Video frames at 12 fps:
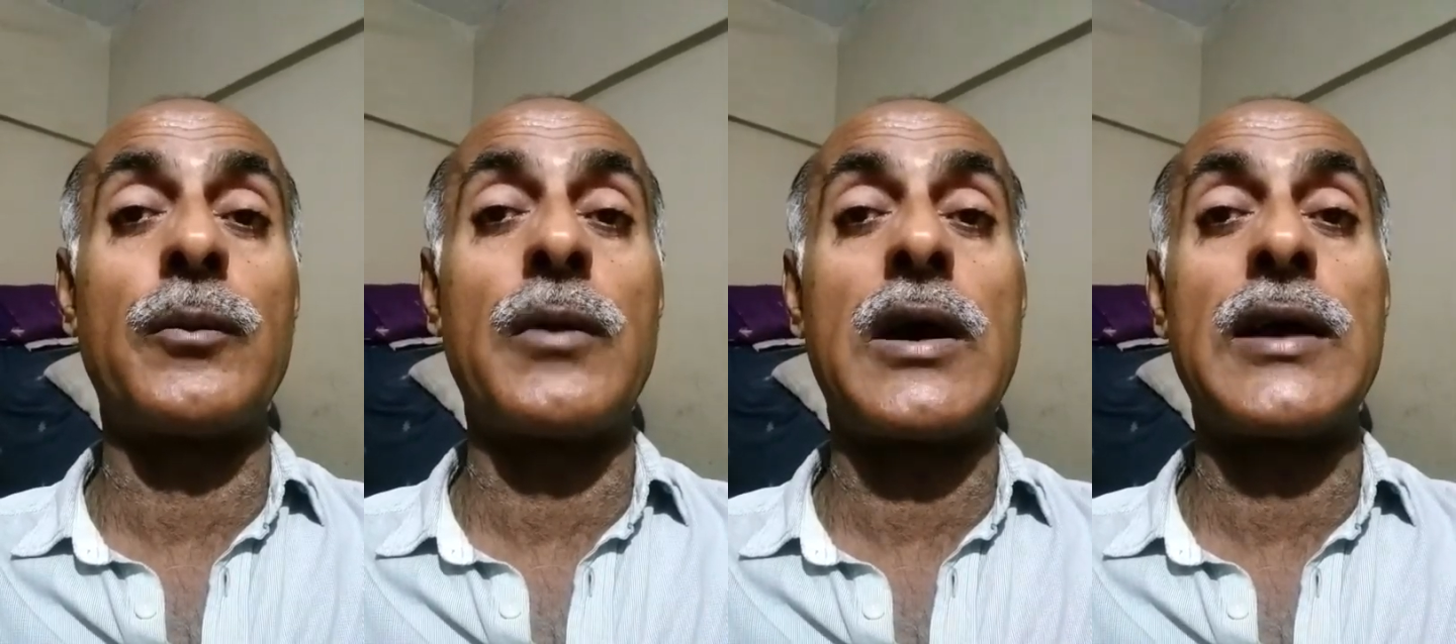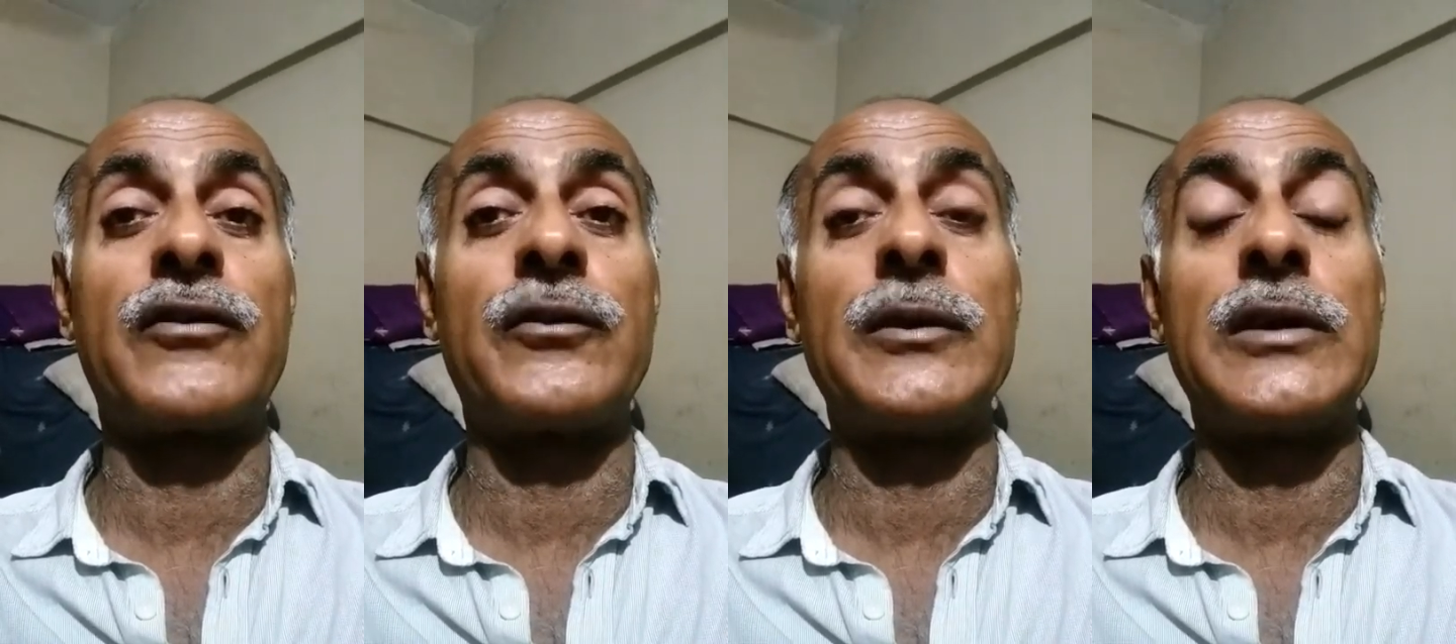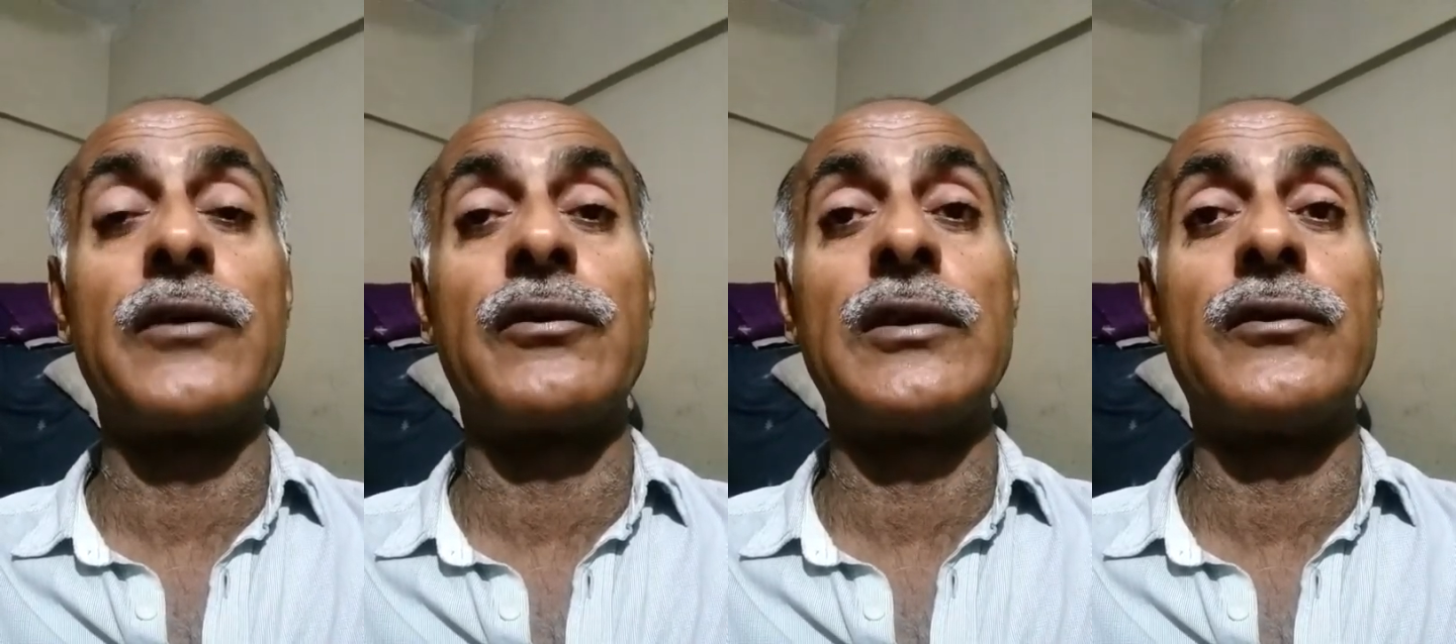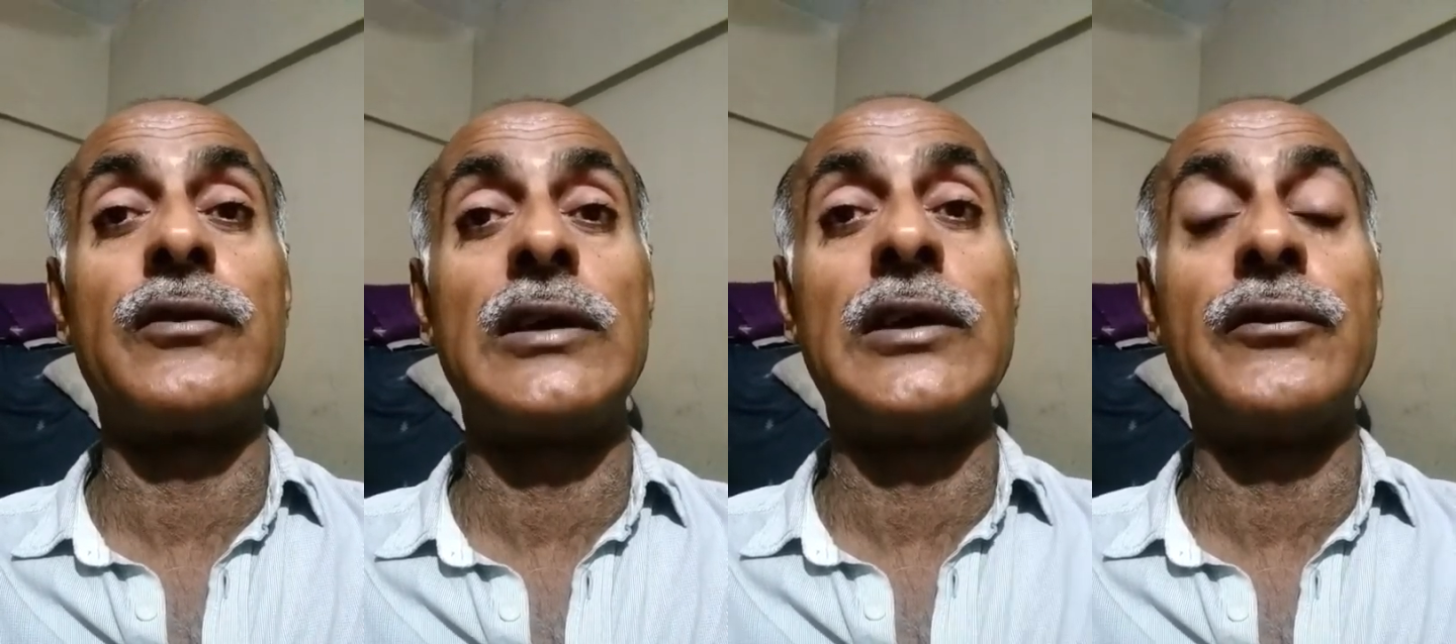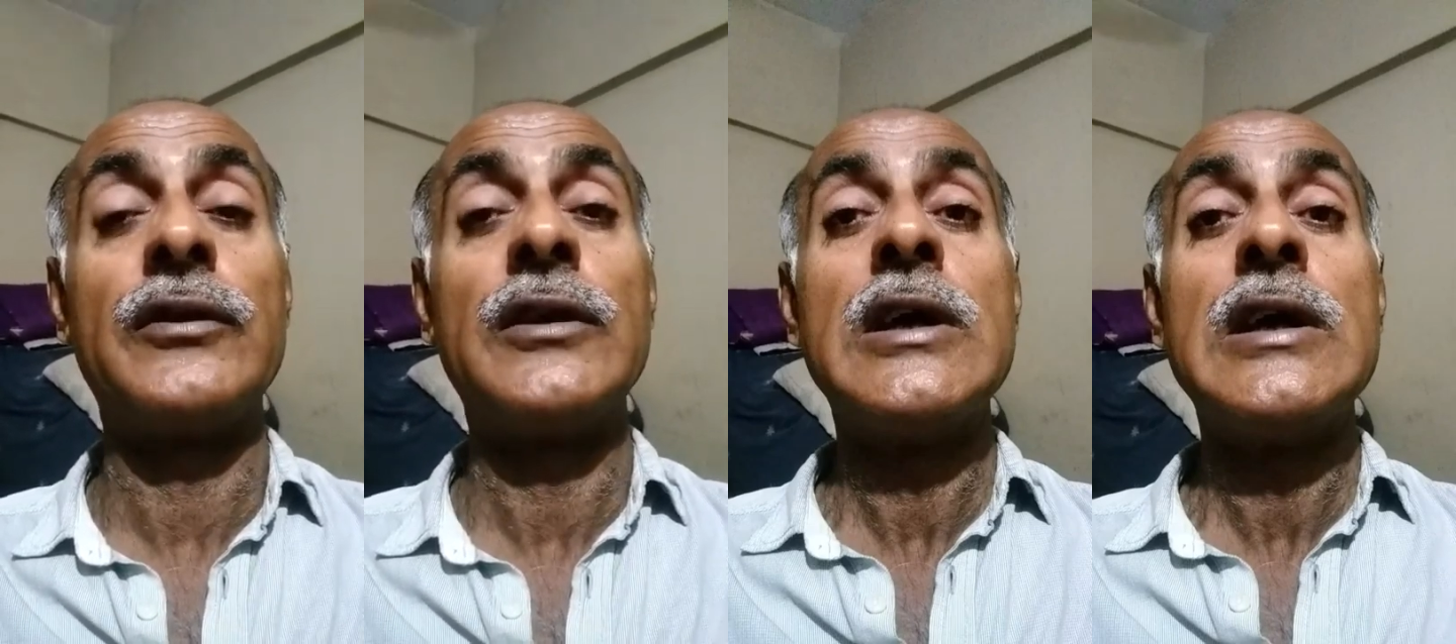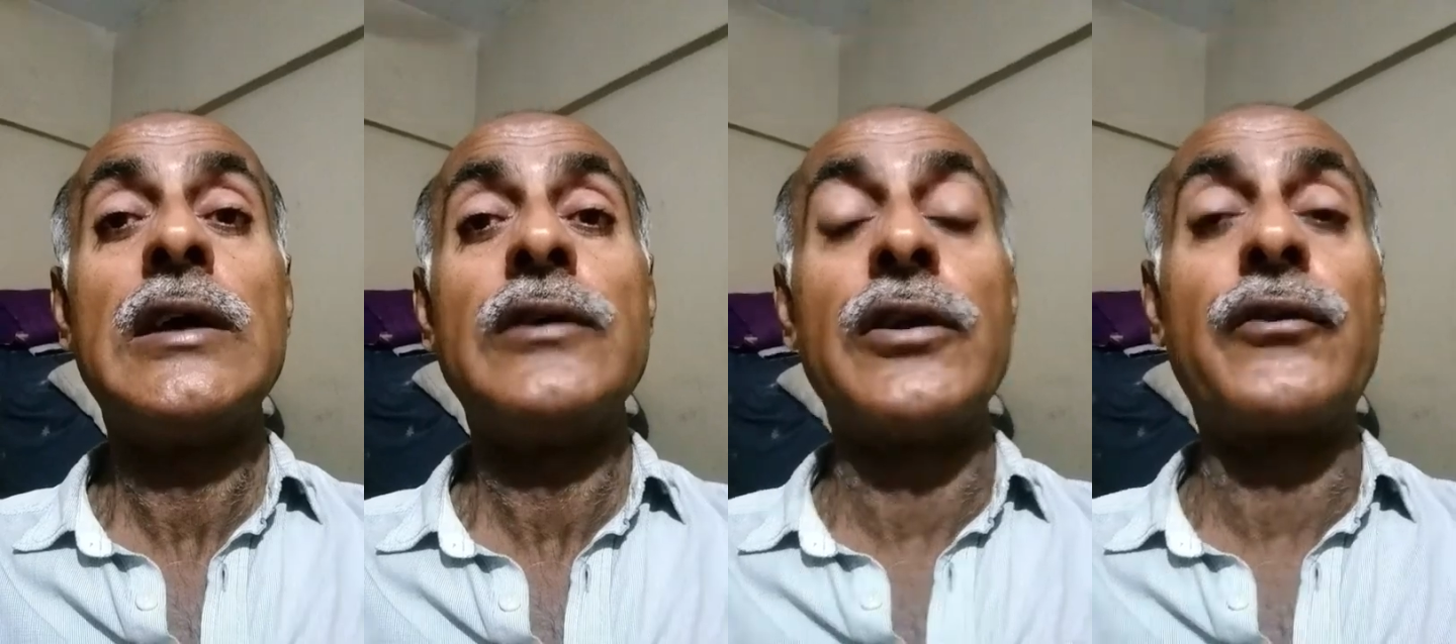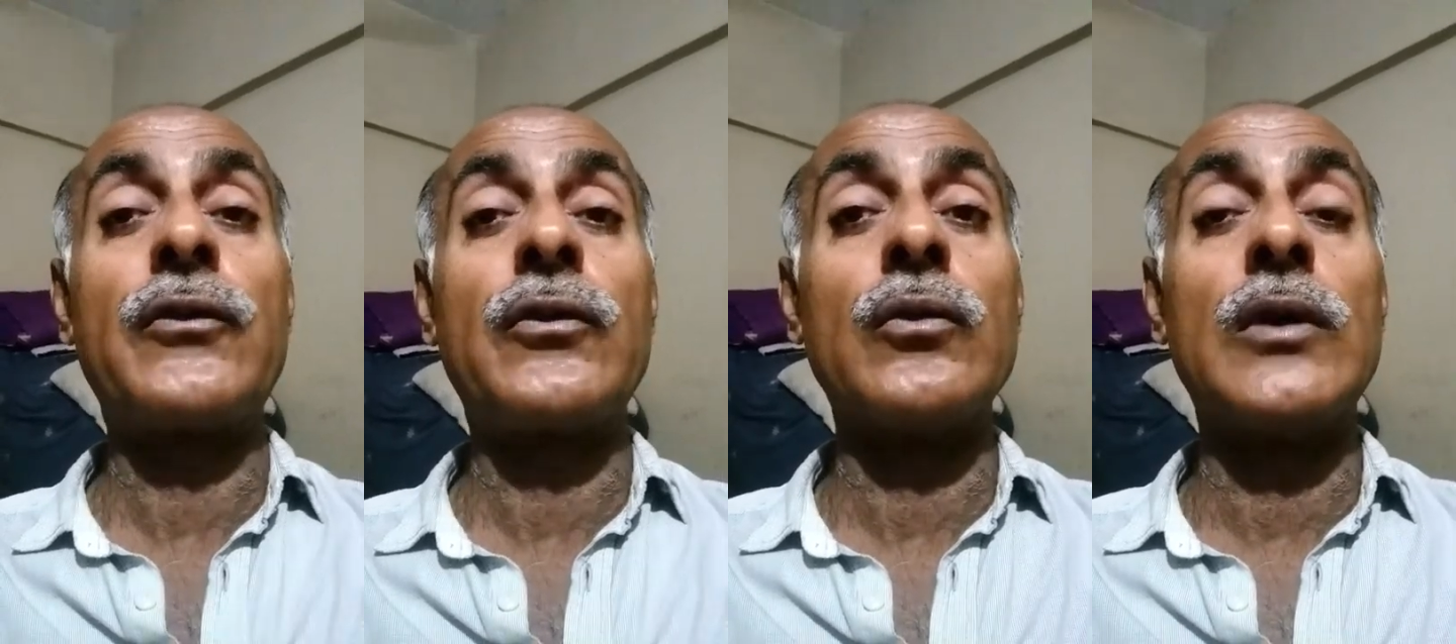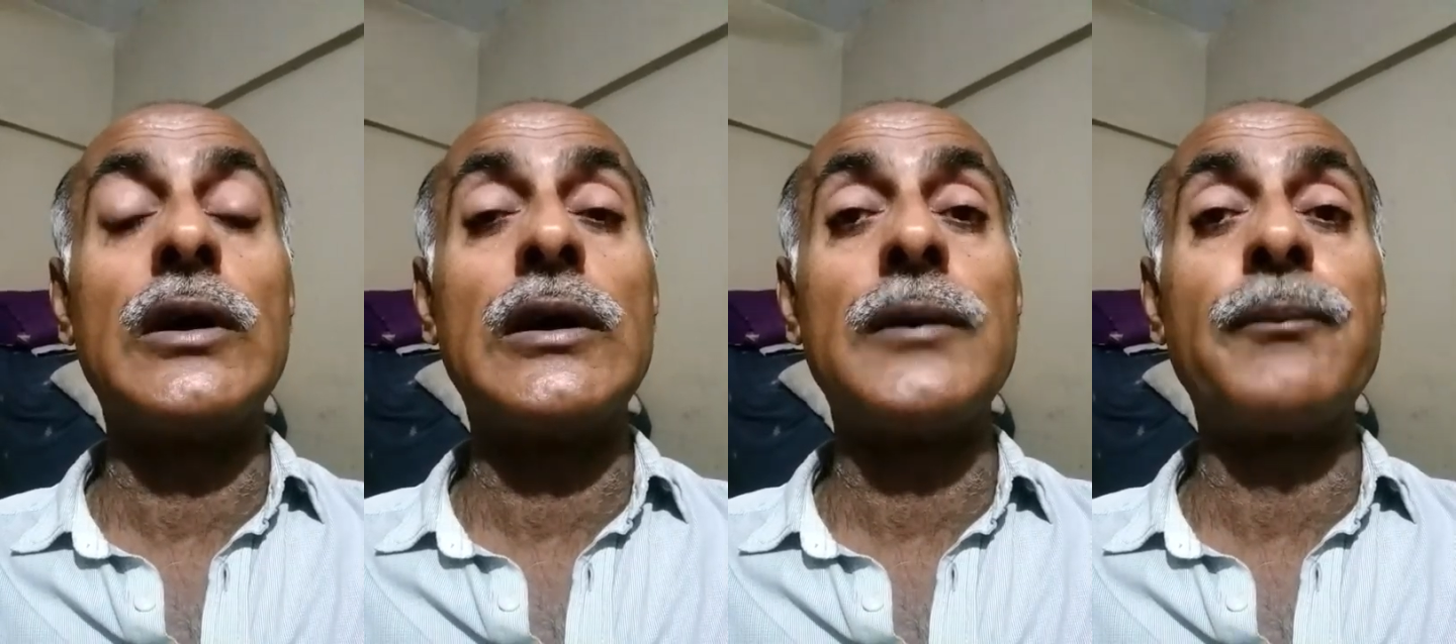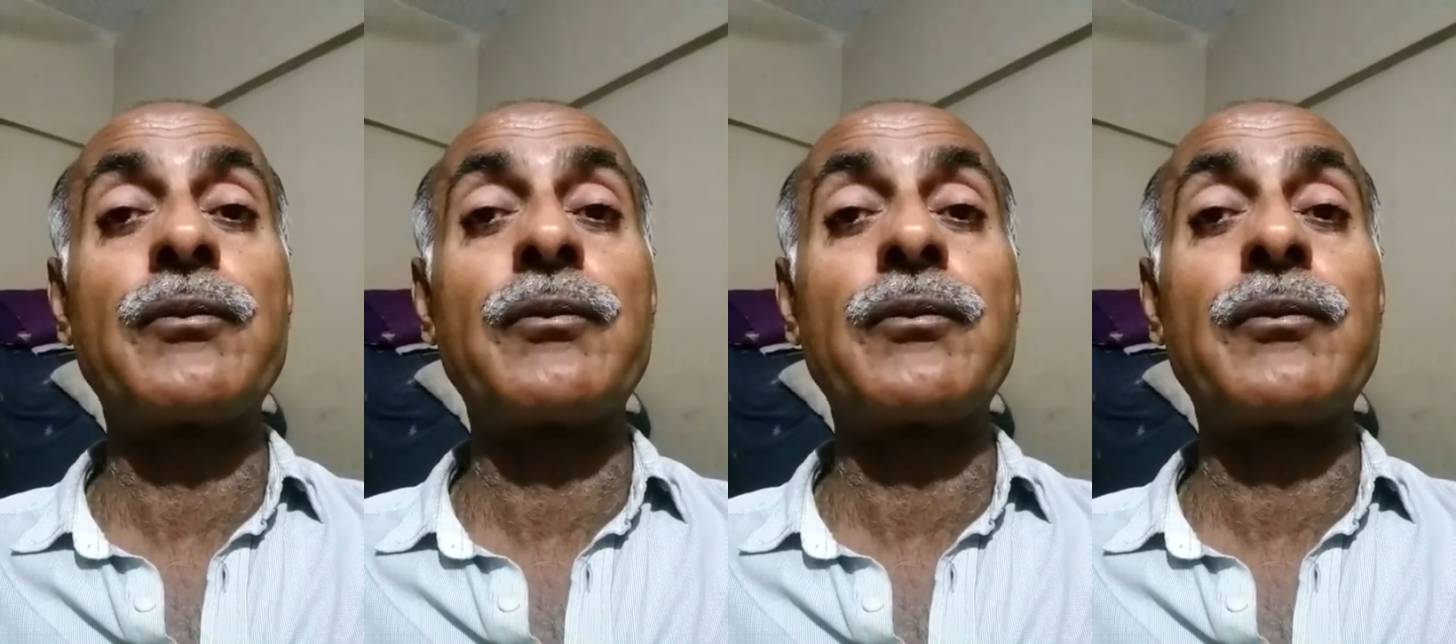my experiences is just to uh,